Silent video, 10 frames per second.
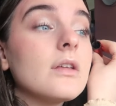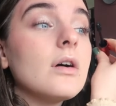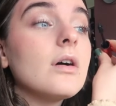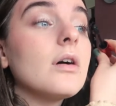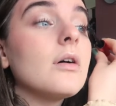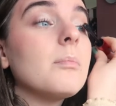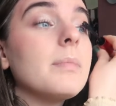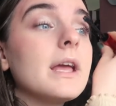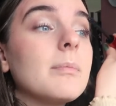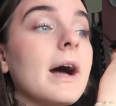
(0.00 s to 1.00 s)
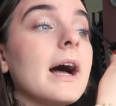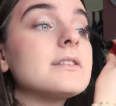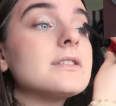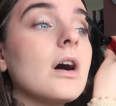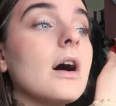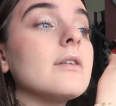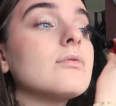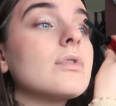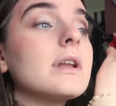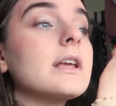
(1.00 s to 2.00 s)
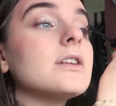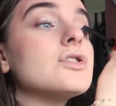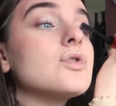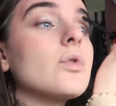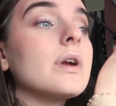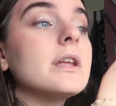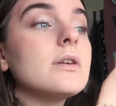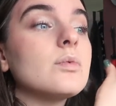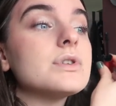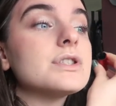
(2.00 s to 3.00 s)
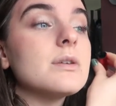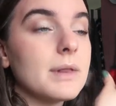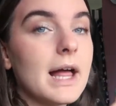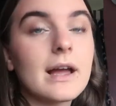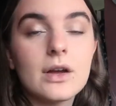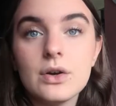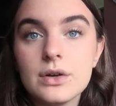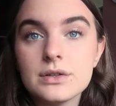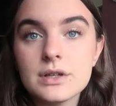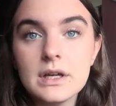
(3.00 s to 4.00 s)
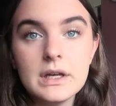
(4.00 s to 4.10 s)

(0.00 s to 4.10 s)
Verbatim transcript: the big bads that I really enjoyed was the Black Hood.